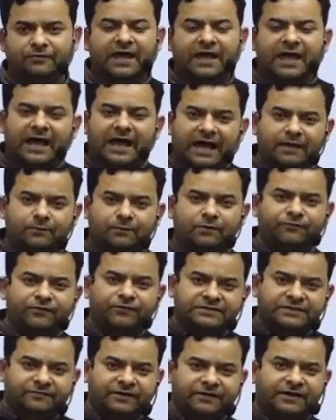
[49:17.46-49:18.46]
IMF
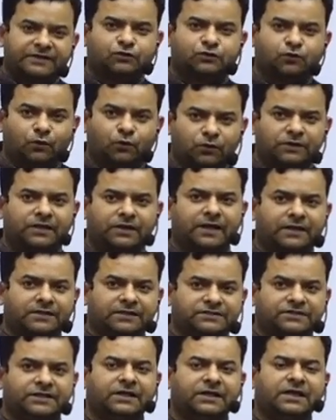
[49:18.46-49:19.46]
is having its own
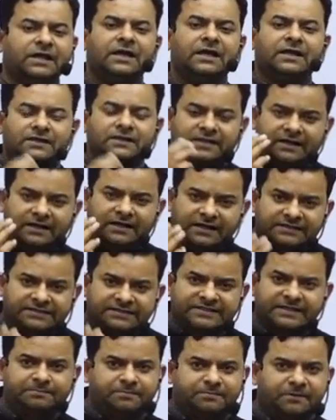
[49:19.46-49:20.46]
currency. The
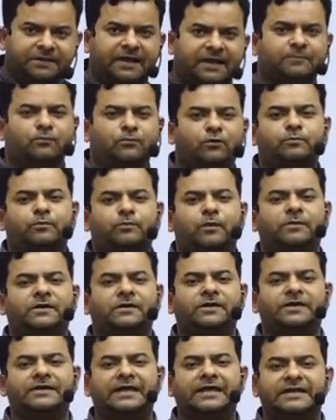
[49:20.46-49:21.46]
concept became more
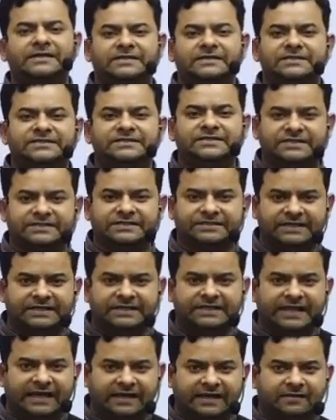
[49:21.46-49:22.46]
popular in
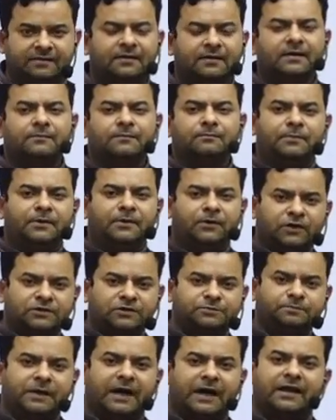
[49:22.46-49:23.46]
1969 because
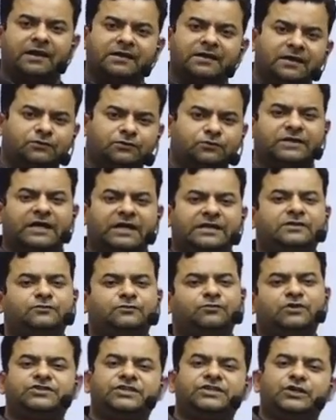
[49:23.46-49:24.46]
earlier to that it
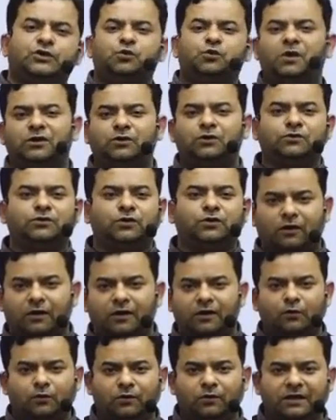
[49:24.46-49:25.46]
was equal to
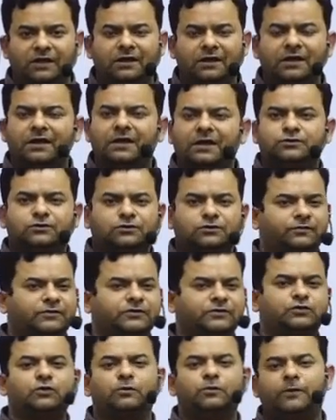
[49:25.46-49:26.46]
dollar only, so there
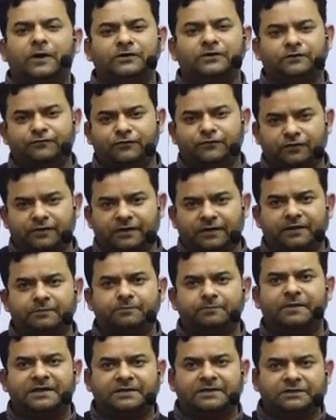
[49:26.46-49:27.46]
was no point of talking it.
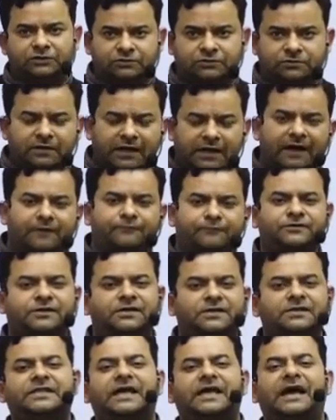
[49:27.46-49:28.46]
But
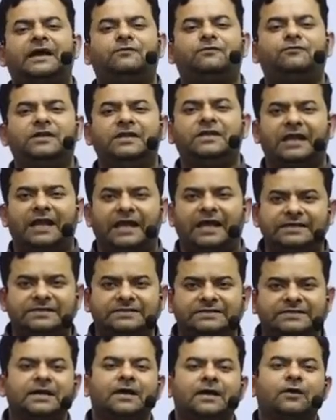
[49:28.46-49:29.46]
after that we
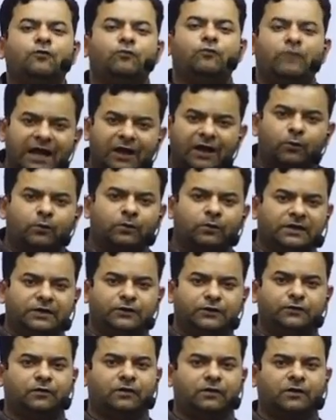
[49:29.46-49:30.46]
realized why only
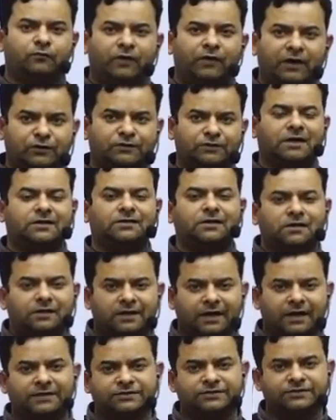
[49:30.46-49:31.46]
dollar, why not other
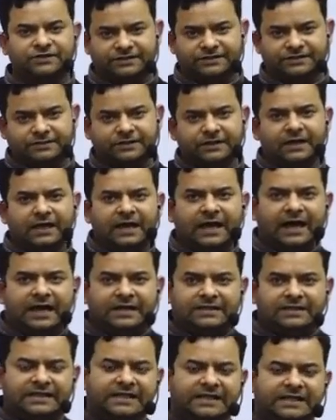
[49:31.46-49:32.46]
currencies,
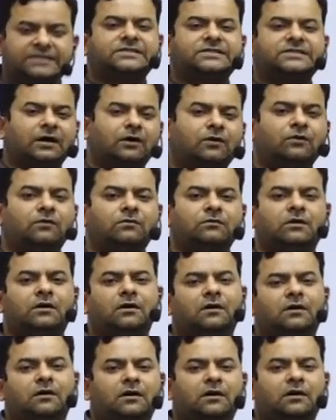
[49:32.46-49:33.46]
and that's
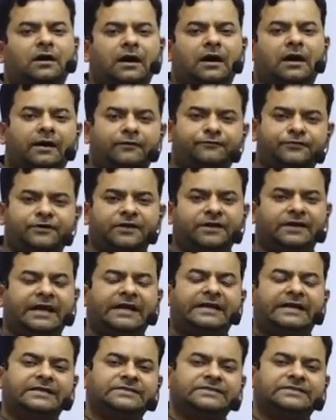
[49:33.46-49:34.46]
how after
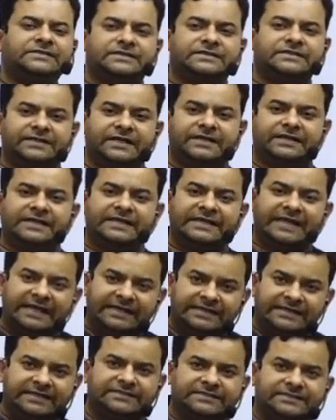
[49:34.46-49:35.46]
1968, in
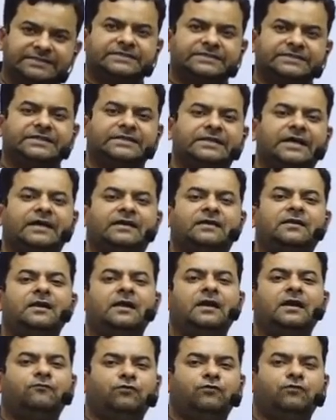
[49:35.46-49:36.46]
1969,
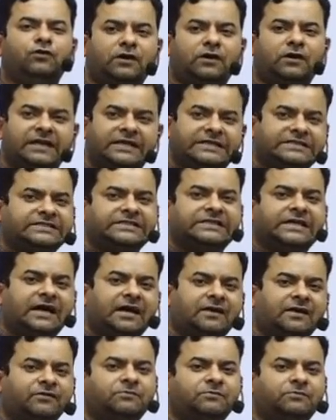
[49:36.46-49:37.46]
we got
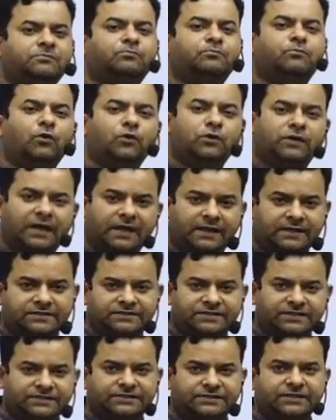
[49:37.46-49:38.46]
SDR with more
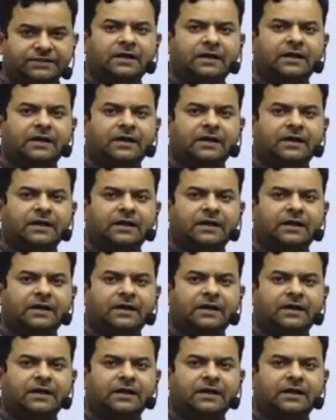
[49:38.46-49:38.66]
currencies.